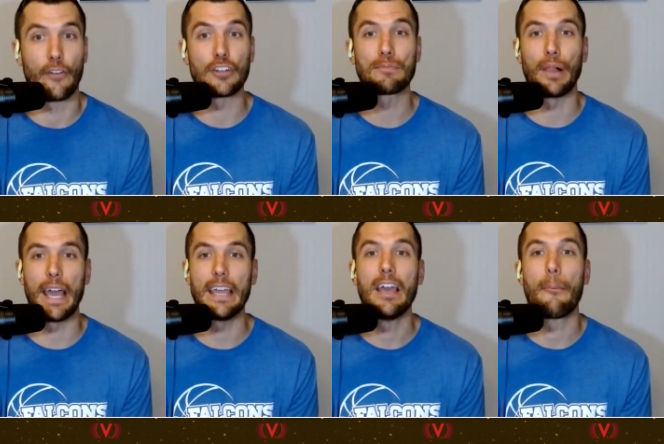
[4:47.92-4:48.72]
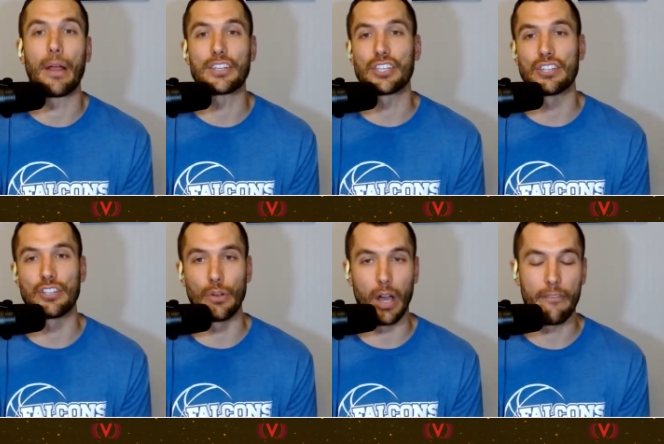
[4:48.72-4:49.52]
First play, Precious
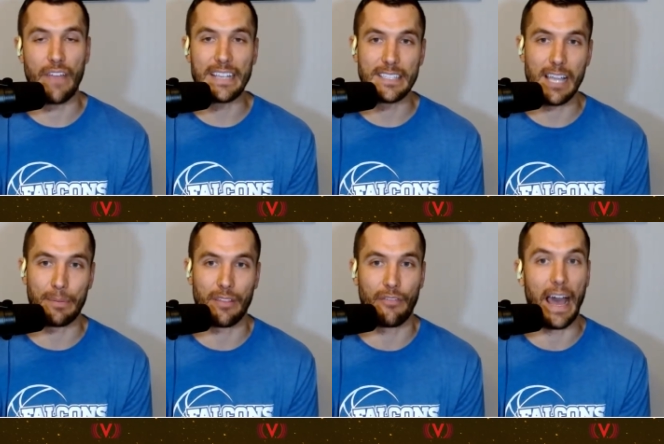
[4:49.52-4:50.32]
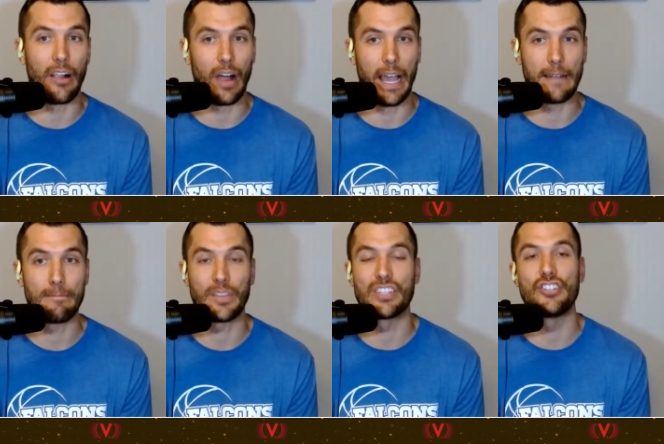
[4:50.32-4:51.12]
Achiuwa faces up at the foul line,
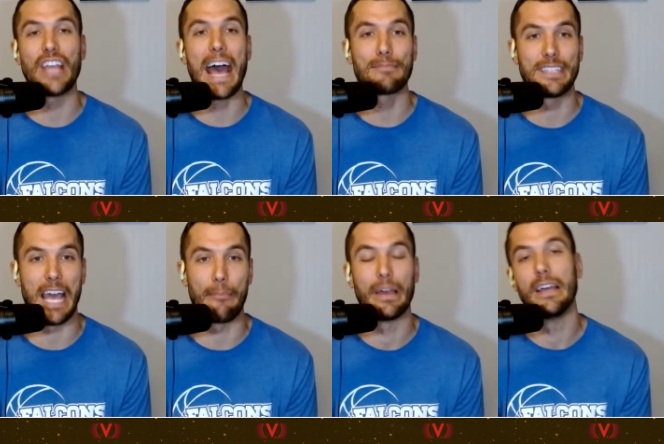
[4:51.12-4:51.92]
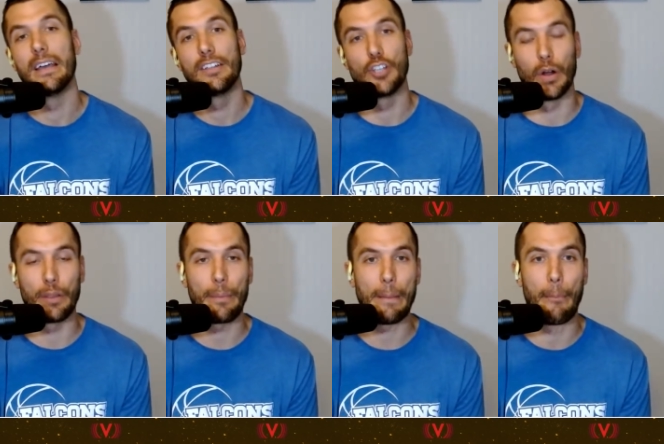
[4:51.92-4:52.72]
does a jab step.
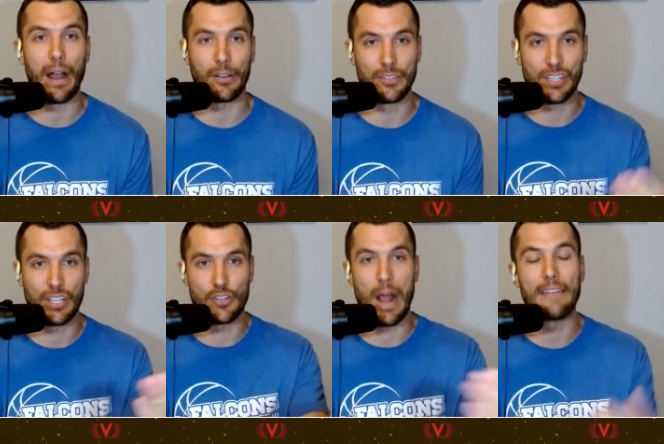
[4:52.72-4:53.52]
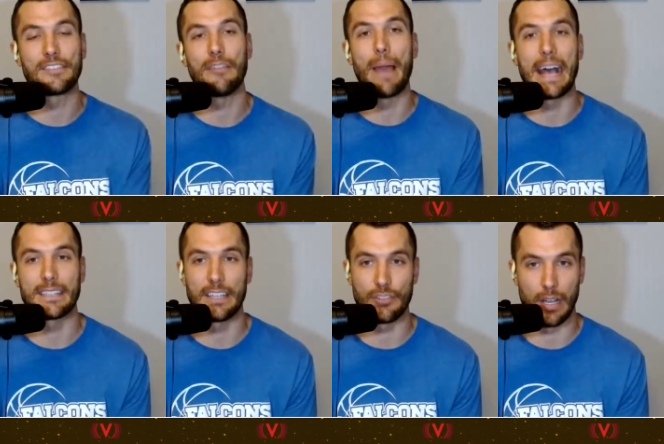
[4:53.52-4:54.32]
Joel Embiid buckles, drives to the
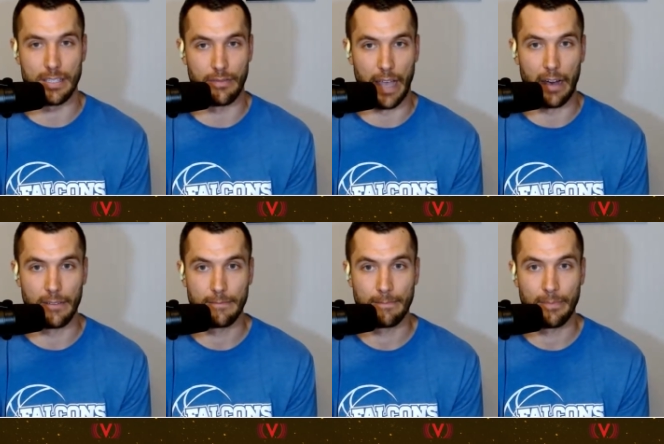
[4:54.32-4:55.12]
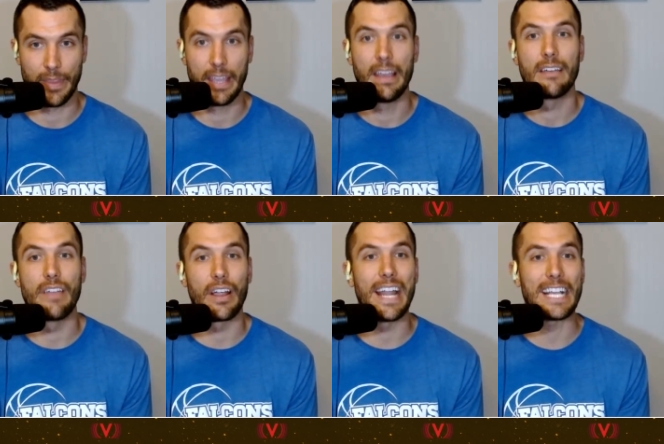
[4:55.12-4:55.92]
basket, draws a foul.
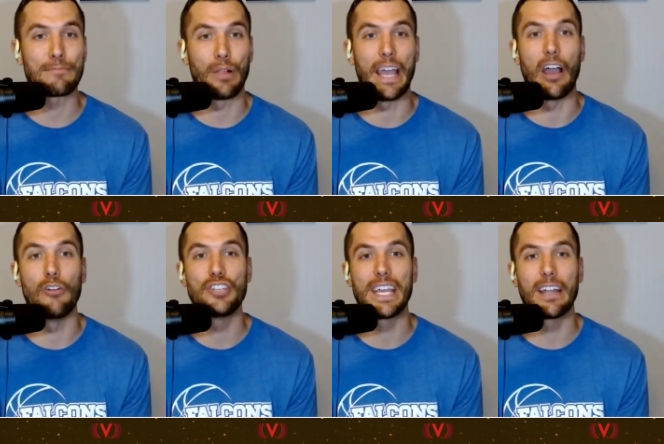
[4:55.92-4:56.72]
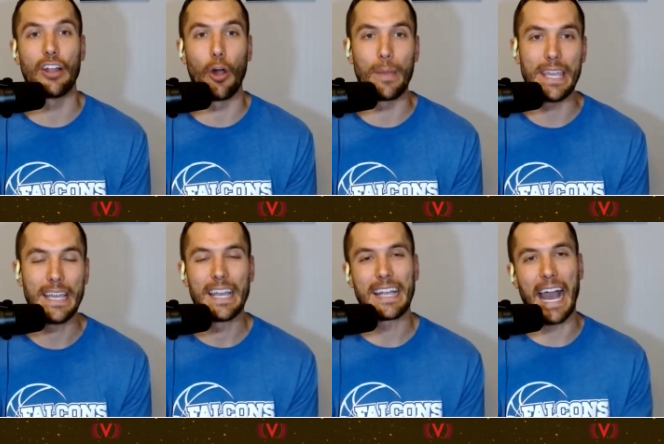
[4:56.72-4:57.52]
Very next play, OG Anunoby
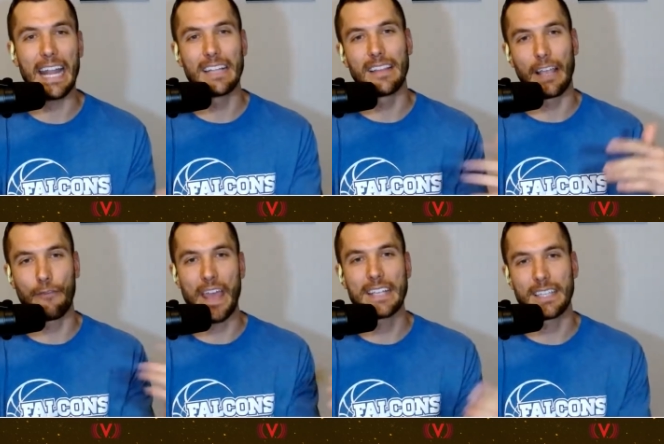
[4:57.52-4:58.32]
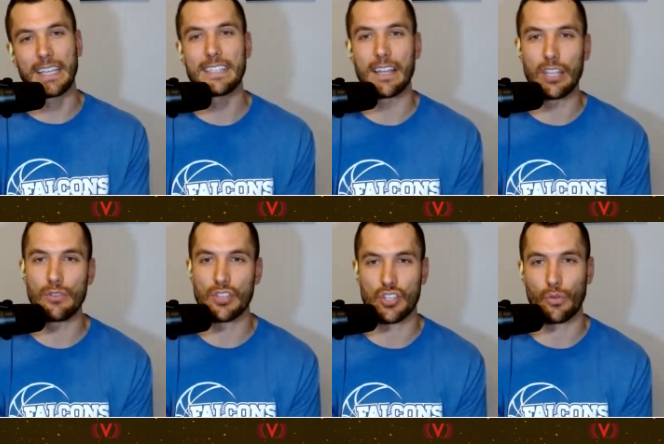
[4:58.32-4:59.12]
kind of like fakes like he's going to
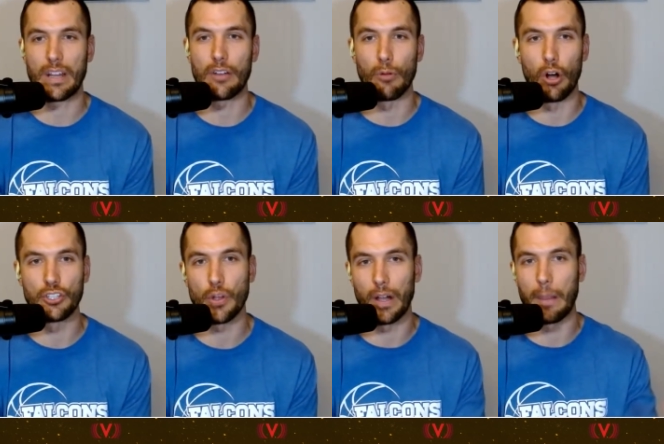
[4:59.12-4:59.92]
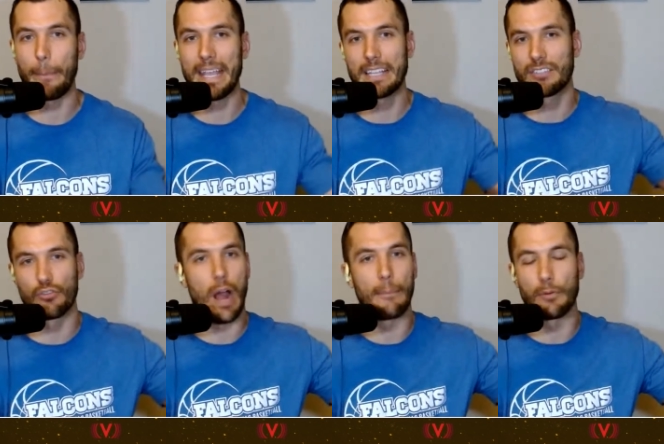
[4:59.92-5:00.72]
use a screen and roll. Joel Embiid is
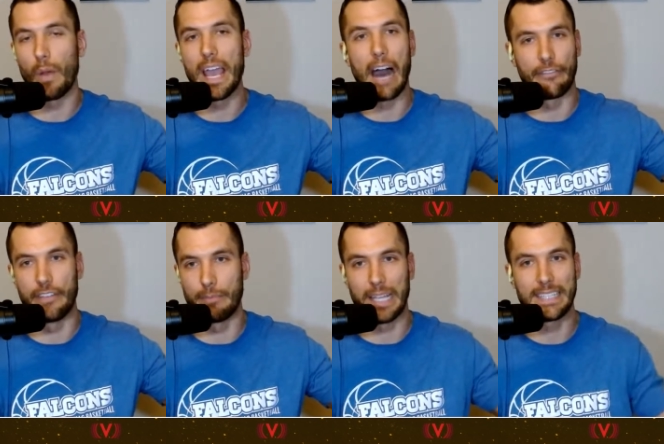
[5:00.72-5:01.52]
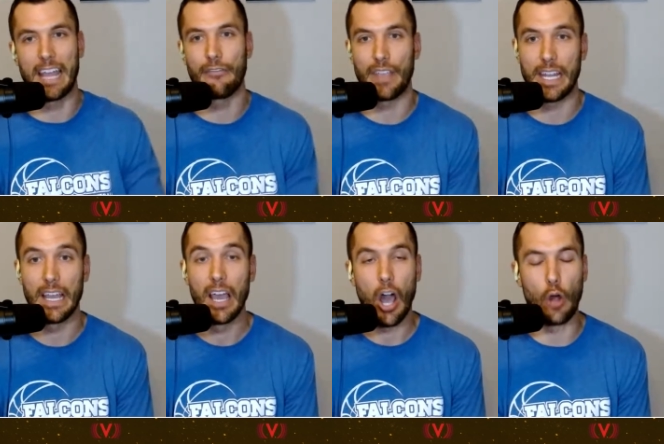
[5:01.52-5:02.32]
dropped way off of him like 10 feet.
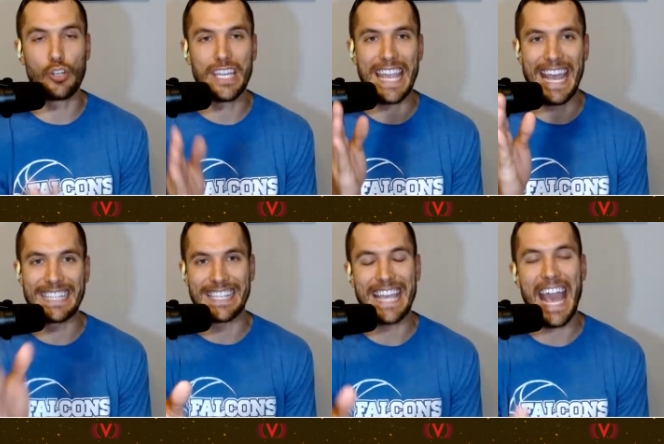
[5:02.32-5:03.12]
OG hits the